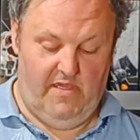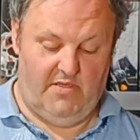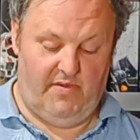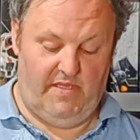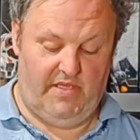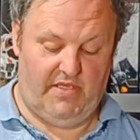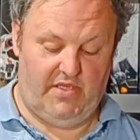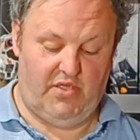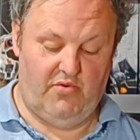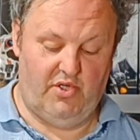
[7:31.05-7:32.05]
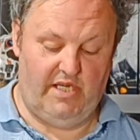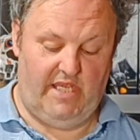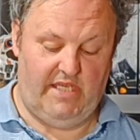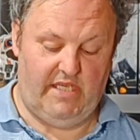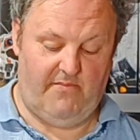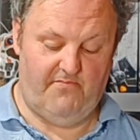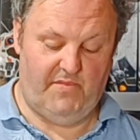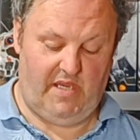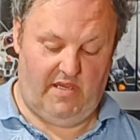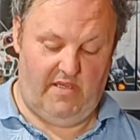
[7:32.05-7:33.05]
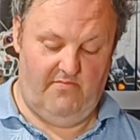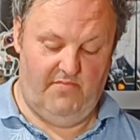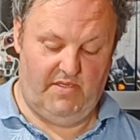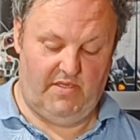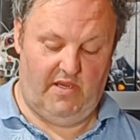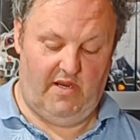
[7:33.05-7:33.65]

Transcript: It's been listed 287 times